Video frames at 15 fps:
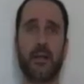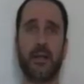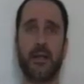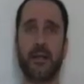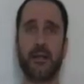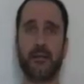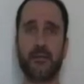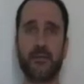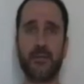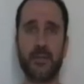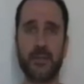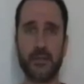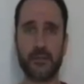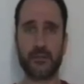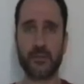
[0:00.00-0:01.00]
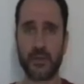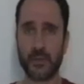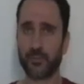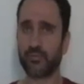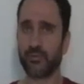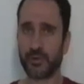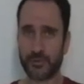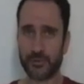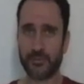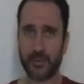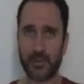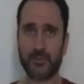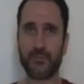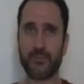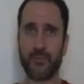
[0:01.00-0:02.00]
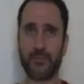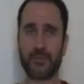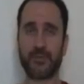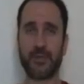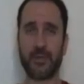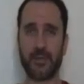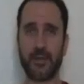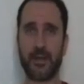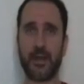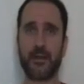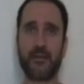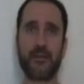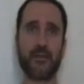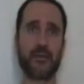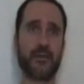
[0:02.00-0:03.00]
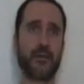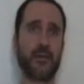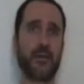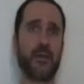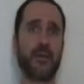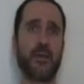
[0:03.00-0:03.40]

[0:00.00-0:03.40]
And he is going to pressure Belfort. And I think